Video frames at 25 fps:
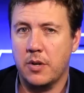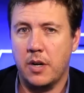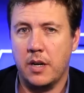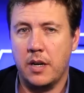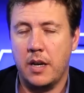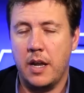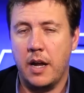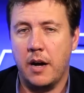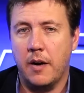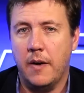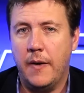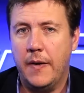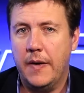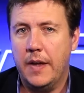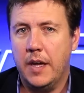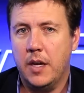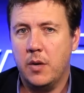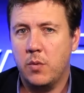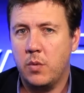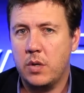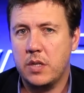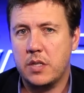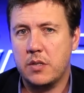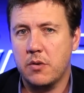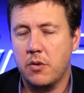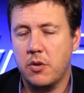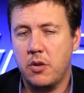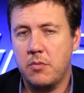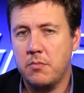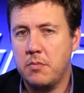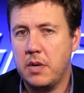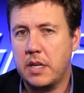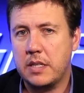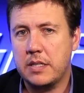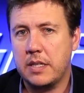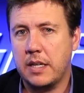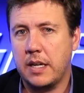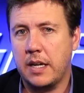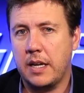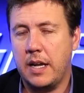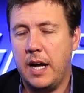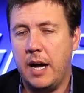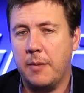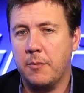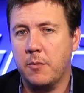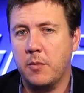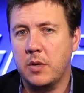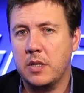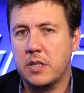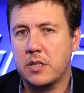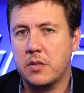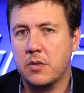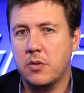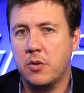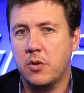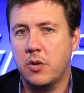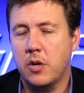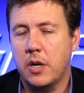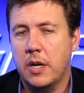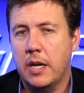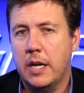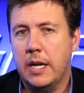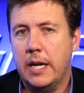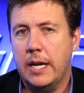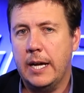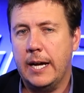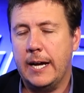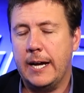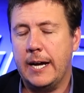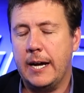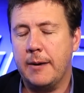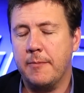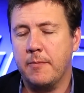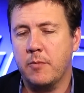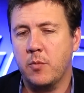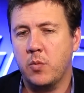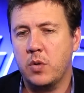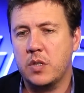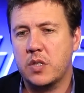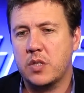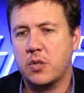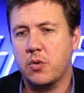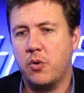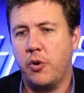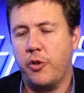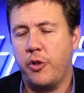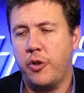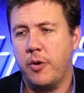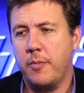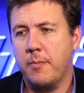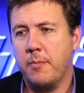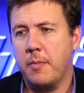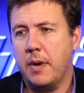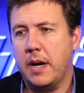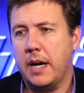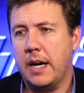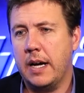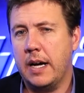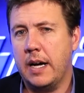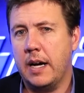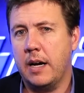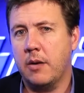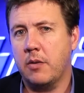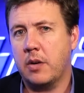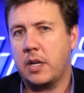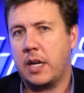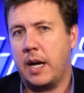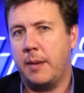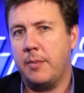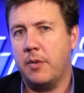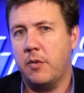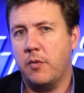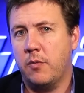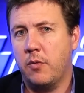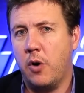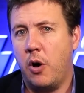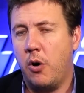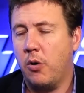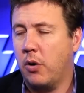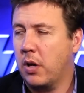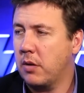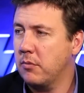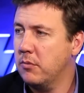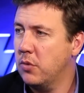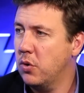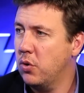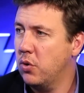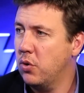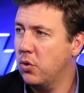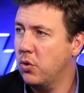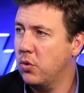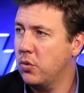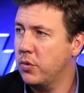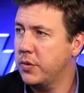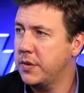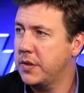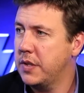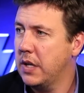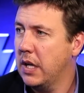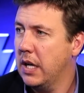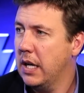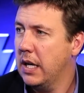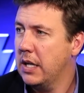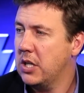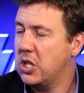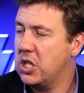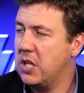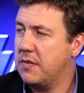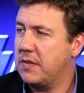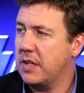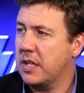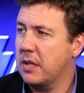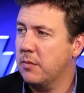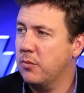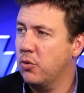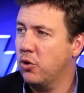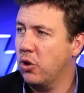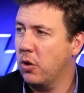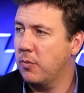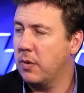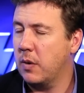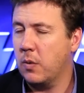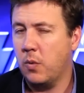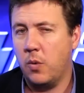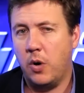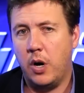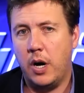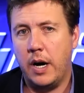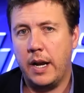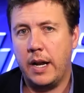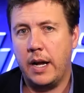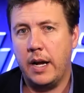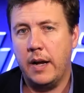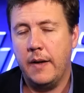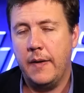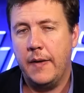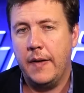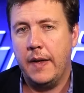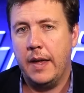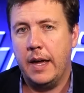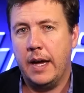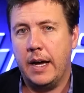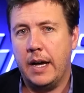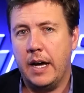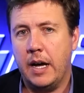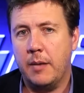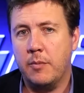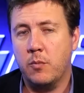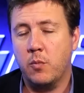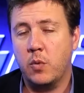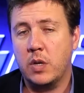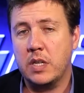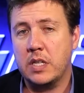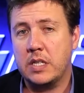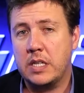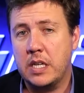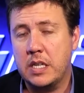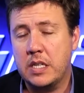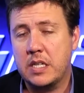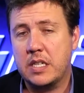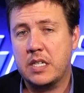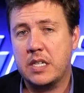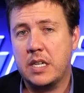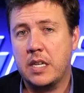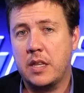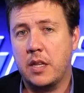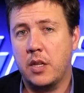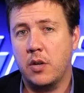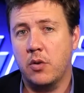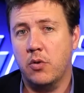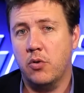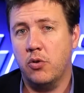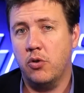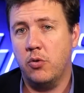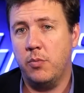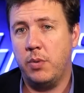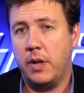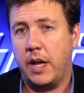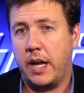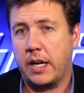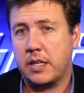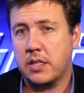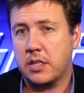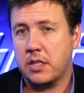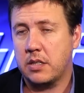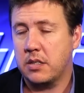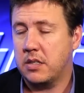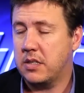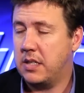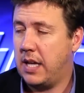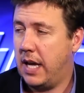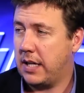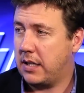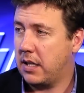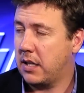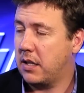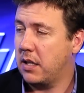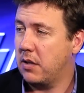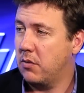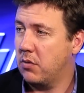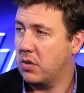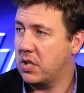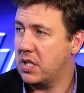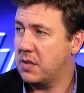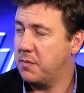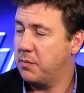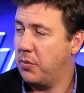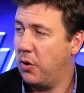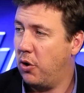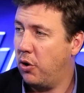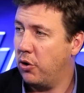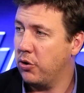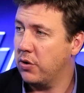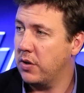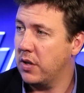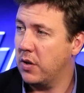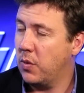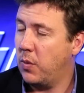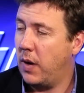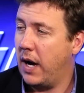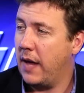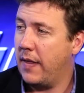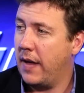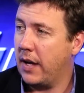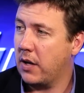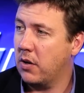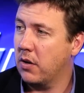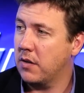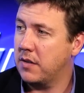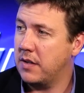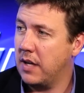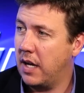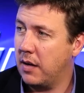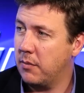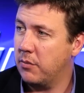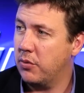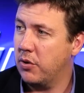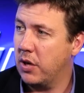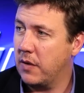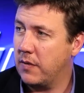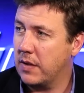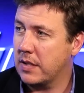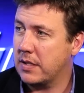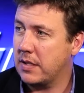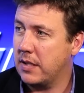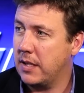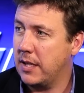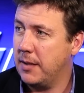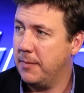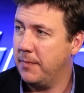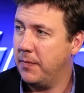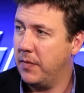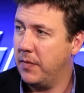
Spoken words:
right now. We saw them mixing it up. We saw them a couple of rolling mauls, shifting the ball a bit wider. We did see the All Blacks tactically respond to the way they got done previously.